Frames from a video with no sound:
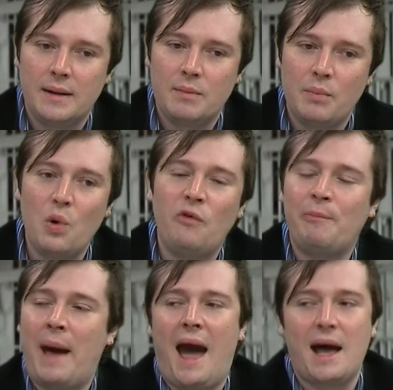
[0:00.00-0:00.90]
move
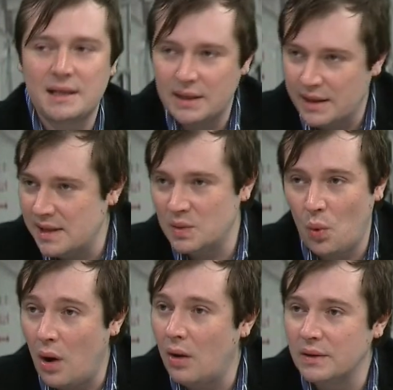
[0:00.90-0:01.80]
past these
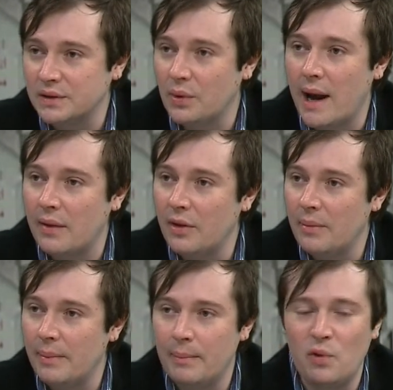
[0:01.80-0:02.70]
walls around
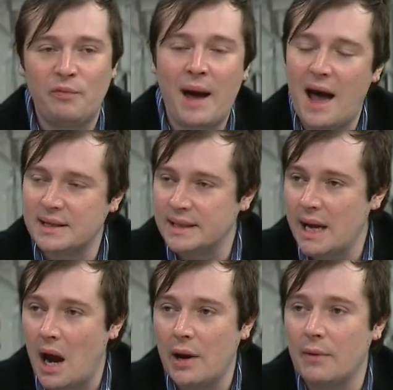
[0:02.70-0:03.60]
them, move past the
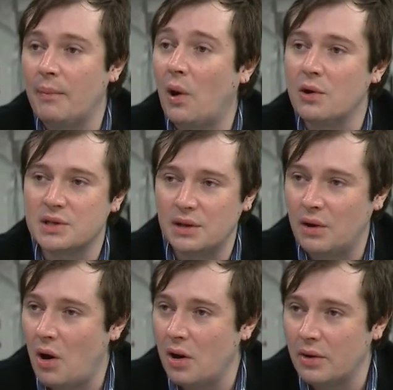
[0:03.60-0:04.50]
iron bars and the
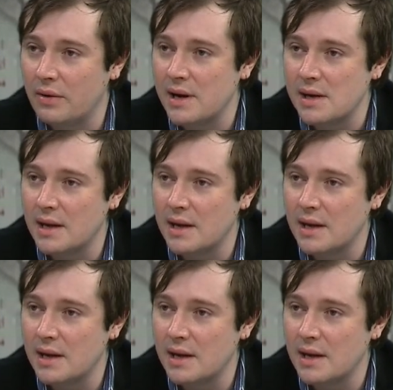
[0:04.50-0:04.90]
concrete,